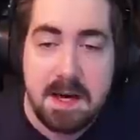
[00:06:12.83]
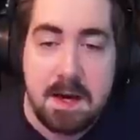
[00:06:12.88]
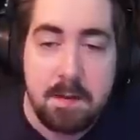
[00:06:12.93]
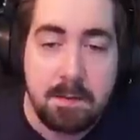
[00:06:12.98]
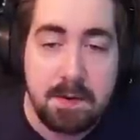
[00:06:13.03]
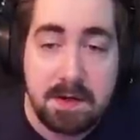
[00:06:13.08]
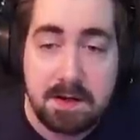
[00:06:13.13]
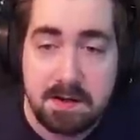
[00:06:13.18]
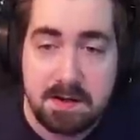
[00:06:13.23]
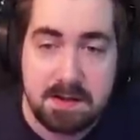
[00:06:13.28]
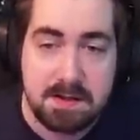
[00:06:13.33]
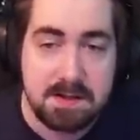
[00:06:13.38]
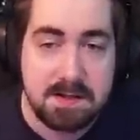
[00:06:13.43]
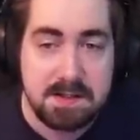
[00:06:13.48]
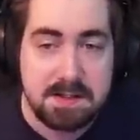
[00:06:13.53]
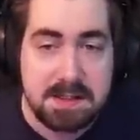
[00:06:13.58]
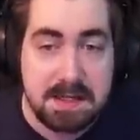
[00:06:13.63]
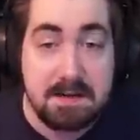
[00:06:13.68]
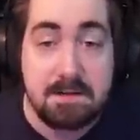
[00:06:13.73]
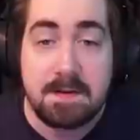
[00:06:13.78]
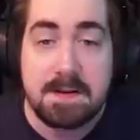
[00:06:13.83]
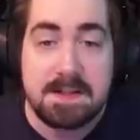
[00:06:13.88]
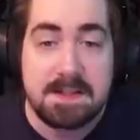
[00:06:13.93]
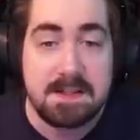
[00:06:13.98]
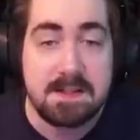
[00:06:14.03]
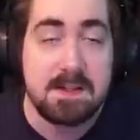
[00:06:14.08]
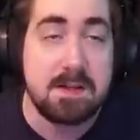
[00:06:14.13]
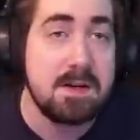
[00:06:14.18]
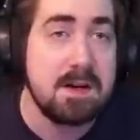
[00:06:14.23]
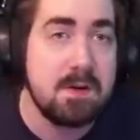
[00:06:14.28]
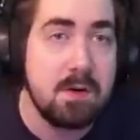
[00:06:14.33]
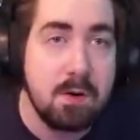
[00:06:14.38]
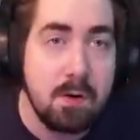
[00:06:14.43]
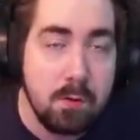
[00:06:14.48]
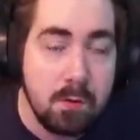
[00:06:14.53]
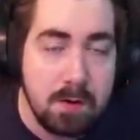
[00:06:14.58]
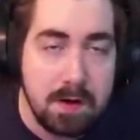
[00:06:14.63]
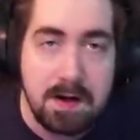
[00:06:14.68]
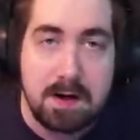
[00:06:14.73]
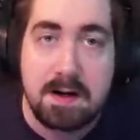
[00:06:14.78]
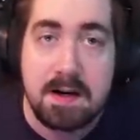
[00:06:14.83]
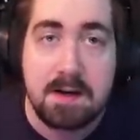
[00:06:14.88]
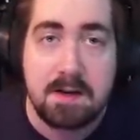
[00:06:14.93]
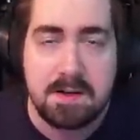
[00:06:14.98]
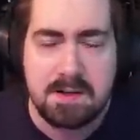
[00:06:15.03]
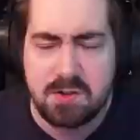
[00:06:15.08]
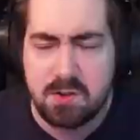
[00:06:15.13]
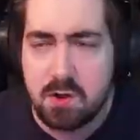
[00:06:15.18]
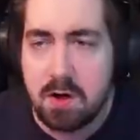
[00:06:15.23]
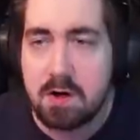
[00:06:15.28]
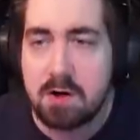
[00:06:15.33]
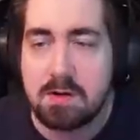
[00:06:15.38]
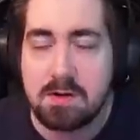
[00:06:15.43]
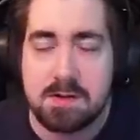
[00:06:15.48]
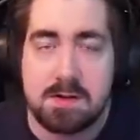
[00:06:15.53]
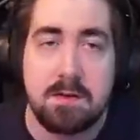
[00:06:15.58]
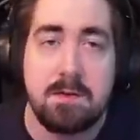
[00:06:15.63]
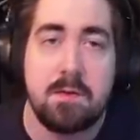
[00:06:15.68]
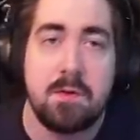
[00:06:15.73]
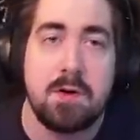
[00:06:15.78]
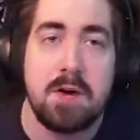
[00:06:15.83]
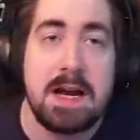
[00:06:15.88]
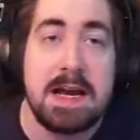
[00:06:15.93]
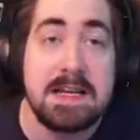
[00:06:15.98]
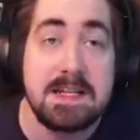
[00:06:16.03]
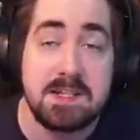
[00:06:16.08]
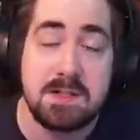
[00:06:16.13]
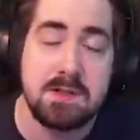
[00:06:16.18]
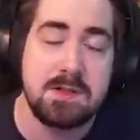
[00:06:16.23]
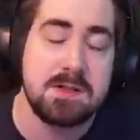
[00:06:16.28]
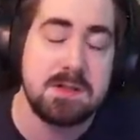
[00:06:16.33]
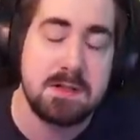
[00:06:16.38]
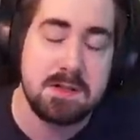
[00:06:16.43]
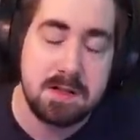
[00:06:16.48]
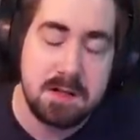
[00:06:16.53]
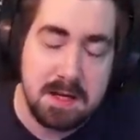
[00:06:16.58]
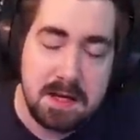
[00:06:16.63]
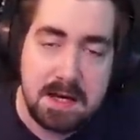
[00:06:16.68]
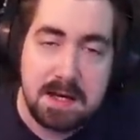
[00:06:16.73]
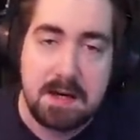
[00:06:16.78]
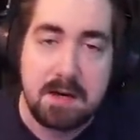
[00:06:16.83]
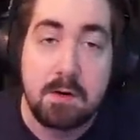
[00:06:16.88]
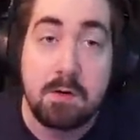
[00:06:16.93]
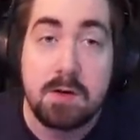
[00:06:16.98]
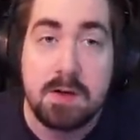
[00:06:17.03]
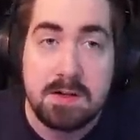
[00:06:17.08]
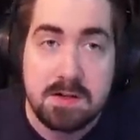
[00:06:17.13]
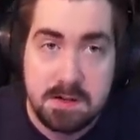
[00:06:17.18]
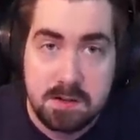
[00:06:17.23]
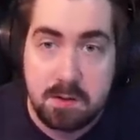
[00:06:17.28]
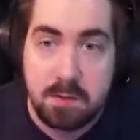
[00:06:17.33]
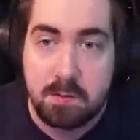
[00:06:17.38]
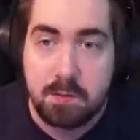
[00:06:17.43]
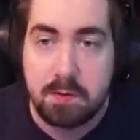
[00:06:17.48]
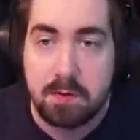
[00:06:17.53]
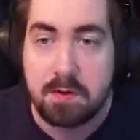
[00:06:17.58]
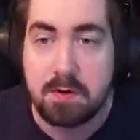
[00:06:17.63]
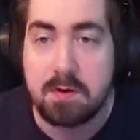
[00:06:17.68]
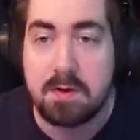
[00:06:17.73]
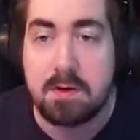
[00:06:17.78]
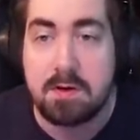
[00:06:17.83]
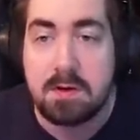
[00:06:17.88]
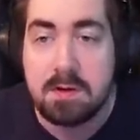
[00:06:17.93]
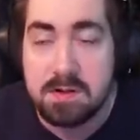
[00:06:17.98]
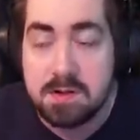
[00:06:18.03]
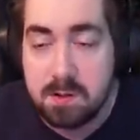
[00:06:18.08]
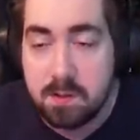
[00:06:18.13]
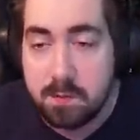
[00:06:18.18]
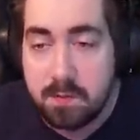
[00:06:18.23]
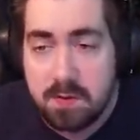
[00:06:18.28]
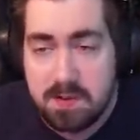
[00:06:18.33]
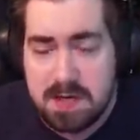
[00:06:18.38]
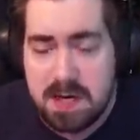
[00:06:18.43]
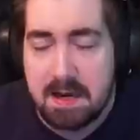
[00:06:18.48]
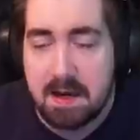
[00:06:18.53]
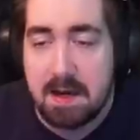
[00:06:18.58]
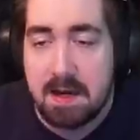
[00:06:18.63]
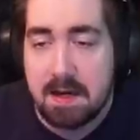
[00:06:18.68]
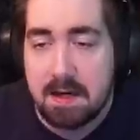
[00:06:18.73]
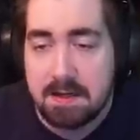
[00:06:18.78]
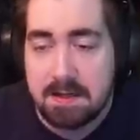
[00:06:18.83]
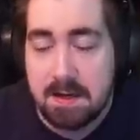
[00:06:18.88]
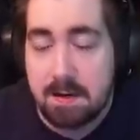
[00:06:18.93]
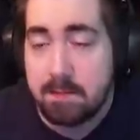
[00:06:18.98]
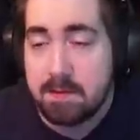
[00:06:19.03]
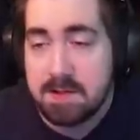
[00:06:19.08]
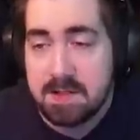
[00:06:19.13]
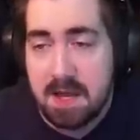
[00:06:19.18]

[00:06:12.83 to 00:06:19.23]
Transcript: Because defenses are nowhere near as strong on softcore as just going super damage